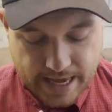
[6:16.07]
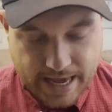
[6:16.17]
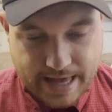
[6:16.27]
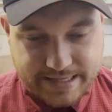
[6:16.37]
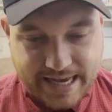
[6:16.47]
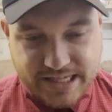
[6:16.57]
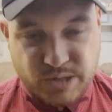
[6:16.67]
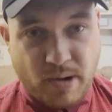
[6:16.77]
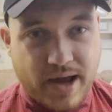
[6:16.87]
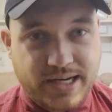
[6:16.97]
is that
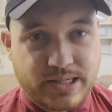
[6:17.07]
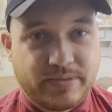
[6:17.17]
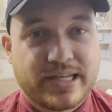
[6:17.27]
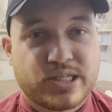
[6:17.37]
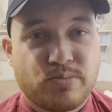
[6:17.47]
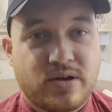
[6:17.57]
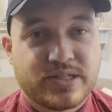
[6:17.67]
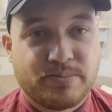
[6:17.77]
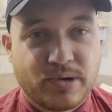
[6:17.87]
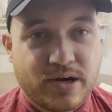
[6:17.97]
spotting something as small as a
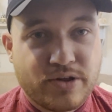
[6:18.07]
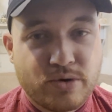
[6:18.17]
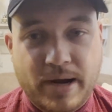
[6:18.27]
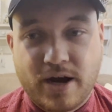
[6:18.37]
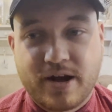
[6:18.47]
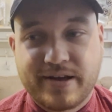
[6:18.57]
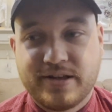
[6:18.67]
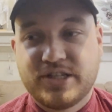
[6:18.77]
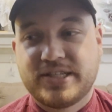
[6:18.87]
bird through binoculars